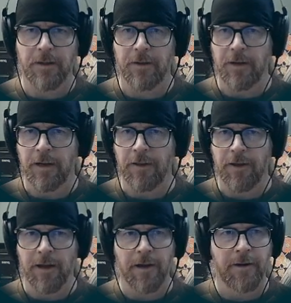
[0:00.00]
And
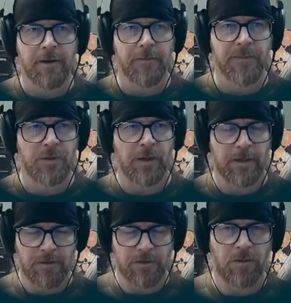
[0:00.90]
then, okay,
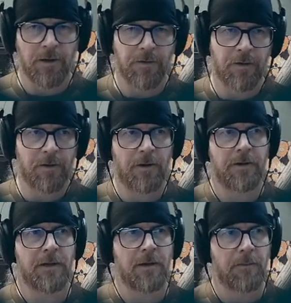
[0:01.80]
so on
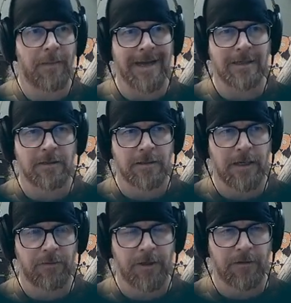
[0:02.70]
the Mantle side,
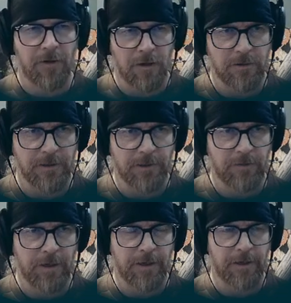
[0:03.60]
we have rsync
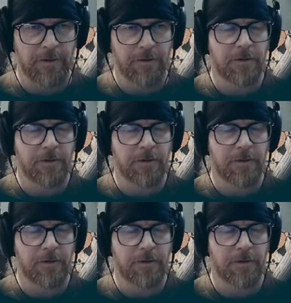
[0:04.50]
running.